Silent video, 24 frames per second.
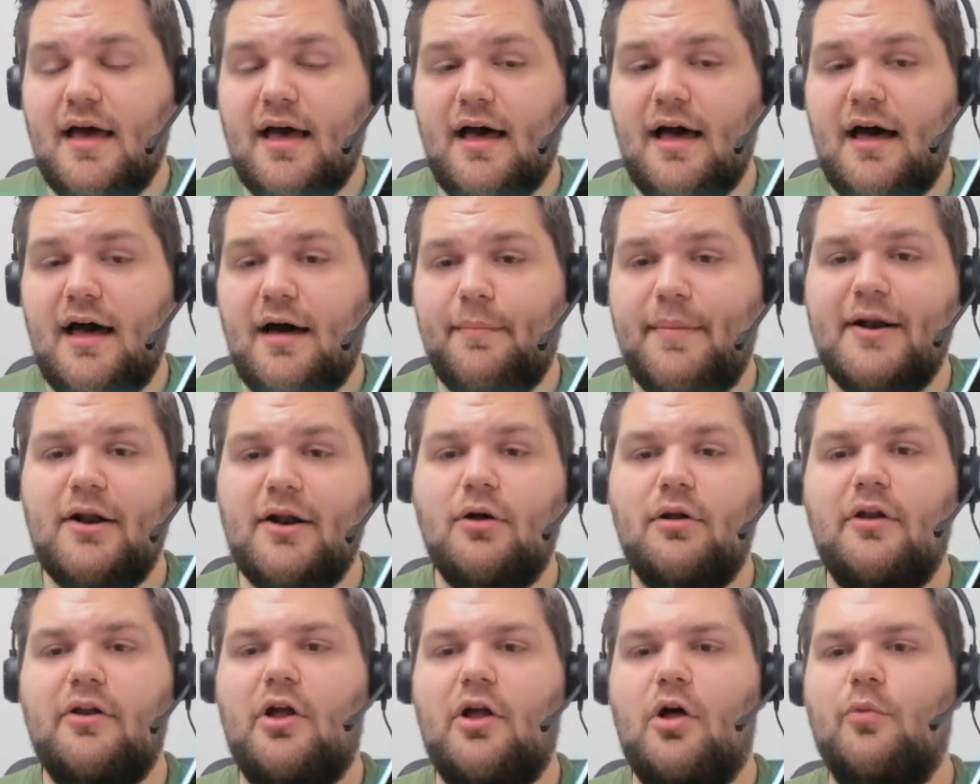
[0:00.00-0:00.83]
But
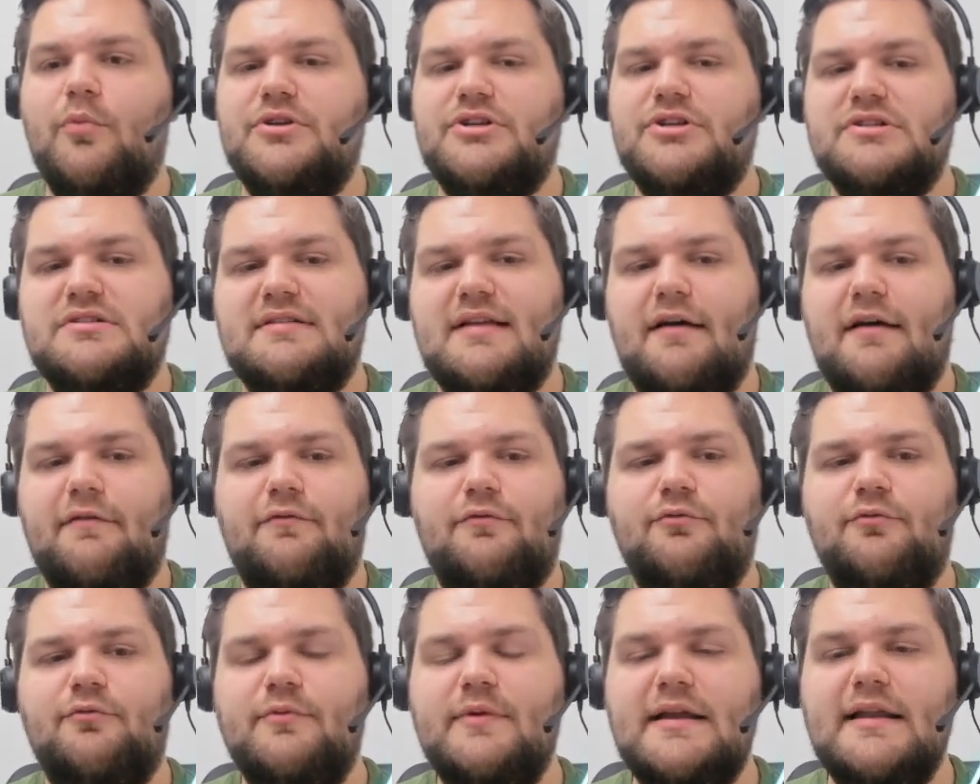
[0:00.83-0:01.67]
all in all, we just
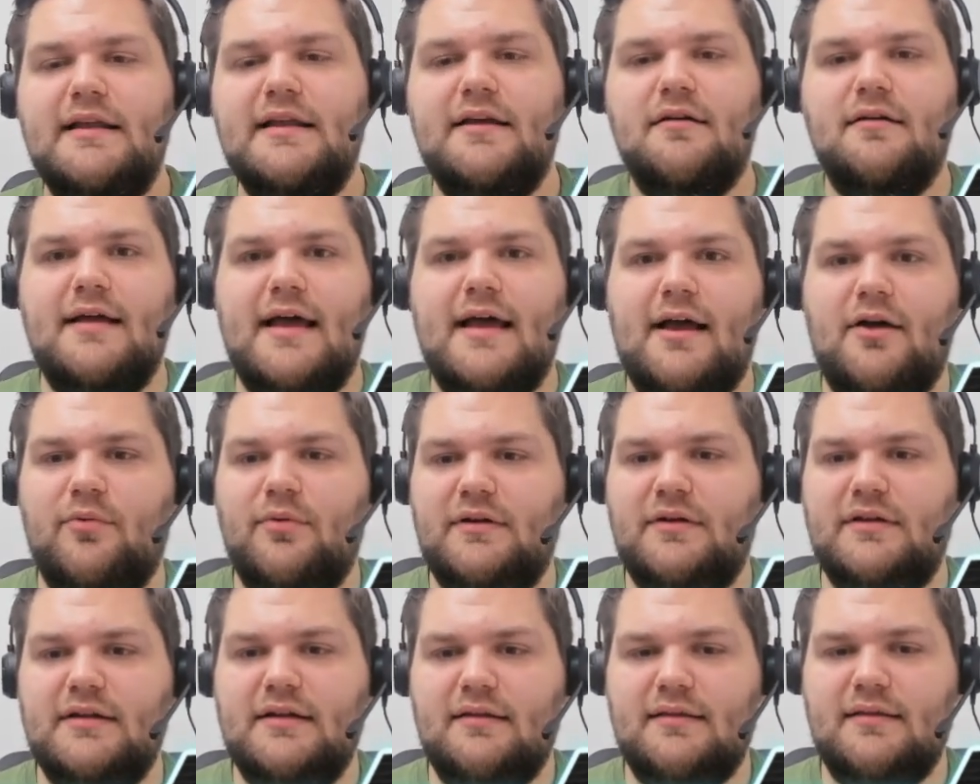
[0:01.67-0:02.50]
have really good
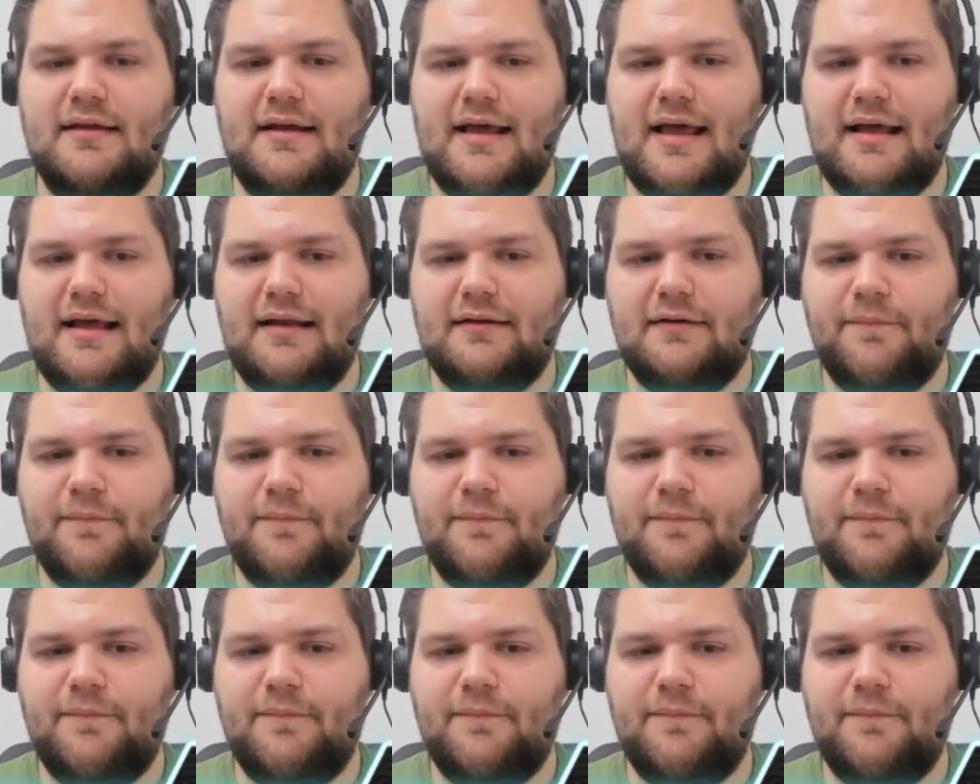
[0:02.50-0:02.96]
equity in that hand.